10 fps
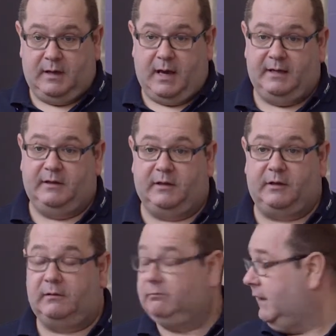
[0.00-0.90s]
and in the
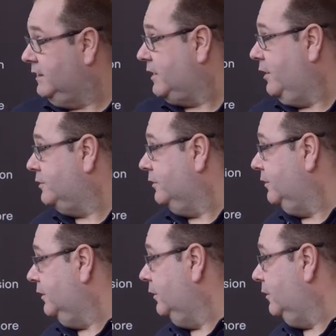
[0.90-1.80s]
east coast of
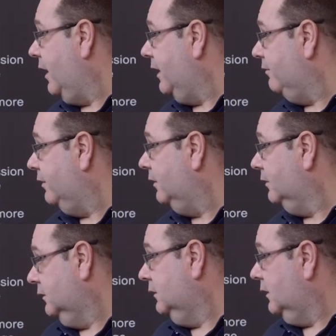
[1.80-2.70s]
the UK for
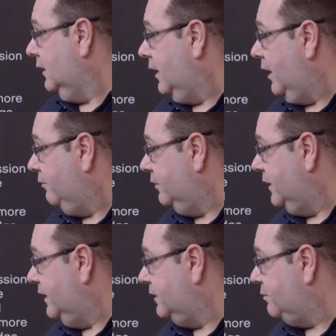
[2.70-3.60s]
100
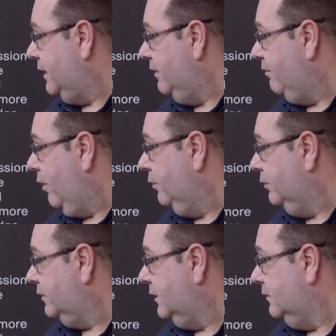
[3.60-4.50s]
years. It's been
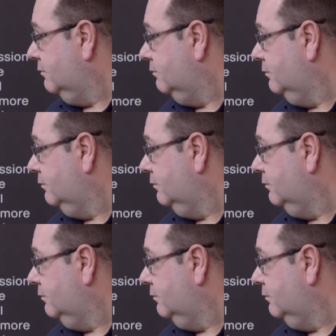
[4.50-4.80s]
involved in